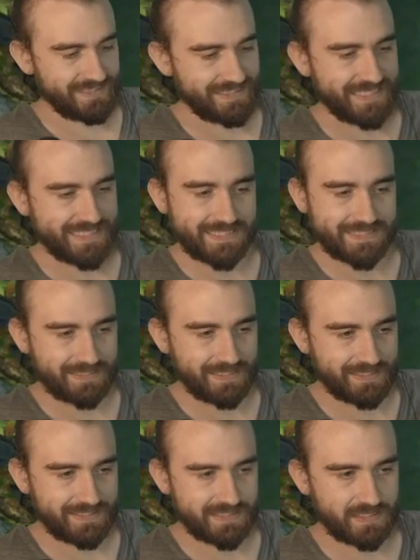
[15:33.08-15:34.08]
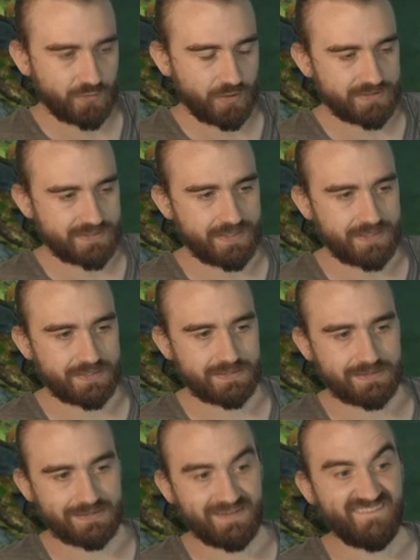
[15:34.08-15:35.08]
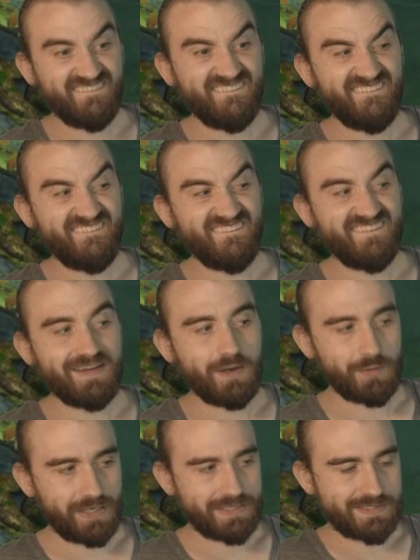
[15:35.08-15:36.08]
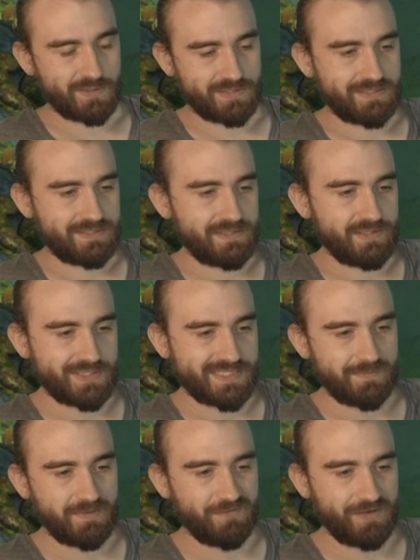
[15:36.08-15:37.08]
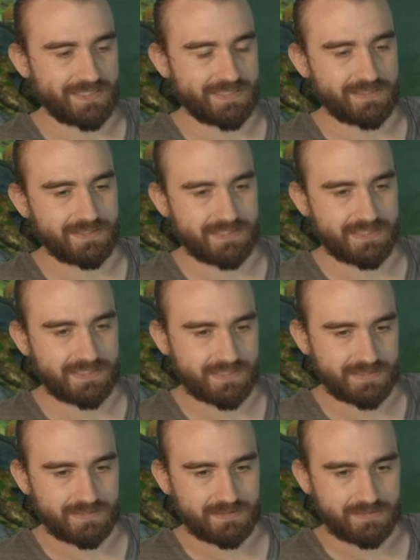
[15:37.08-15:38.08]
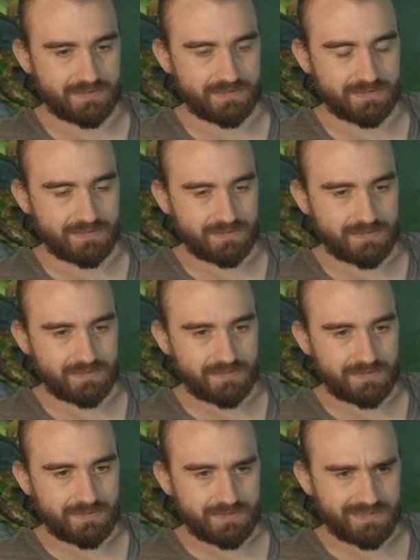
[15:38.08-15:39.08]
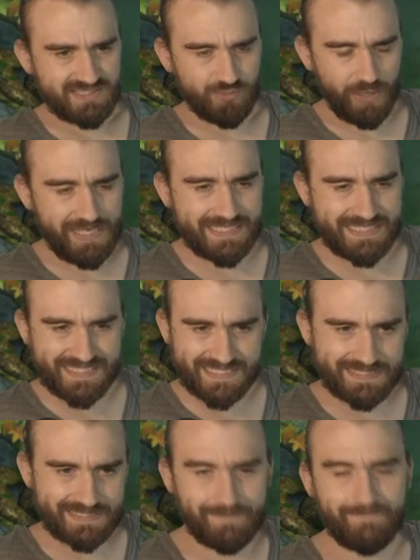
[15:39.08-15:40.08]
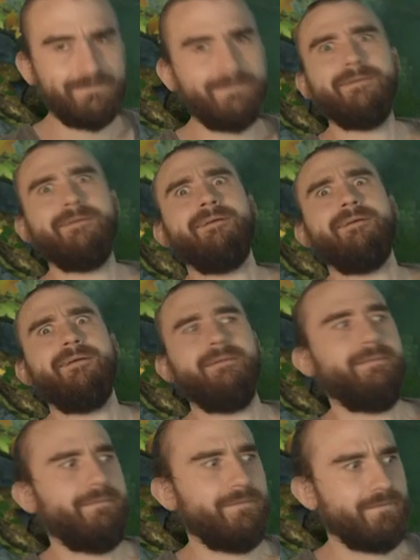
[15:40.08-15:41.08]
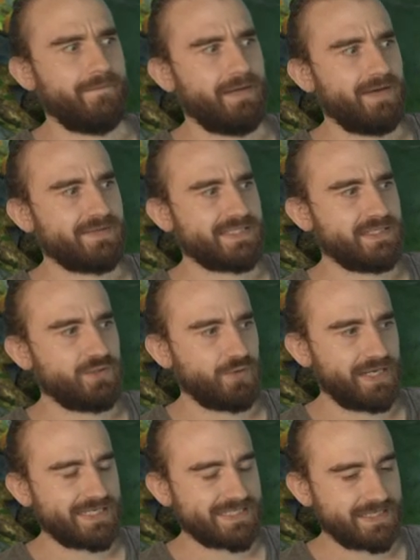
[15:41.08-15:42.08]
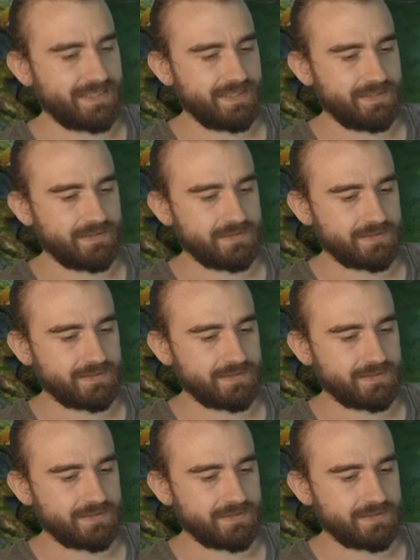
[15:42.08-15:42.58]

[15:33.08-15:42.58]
Yes, that is a Draxa. Okay, it's not. Not Simic Flash, it's... Drakes! I haven't seen Drakes in...